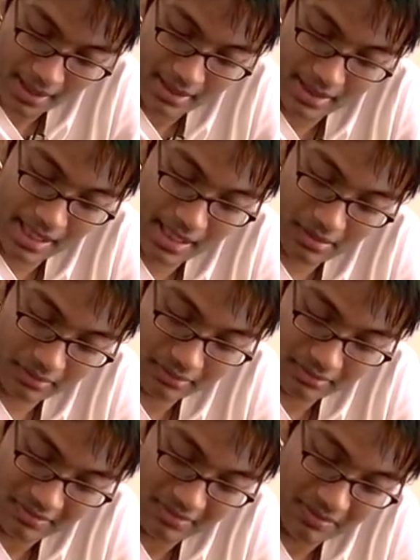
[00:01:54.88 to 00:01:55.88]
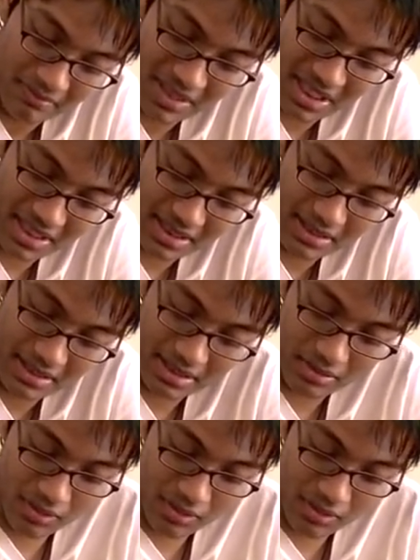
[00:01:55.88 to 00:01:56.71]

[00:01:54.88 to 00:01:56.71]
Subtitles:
now, pass this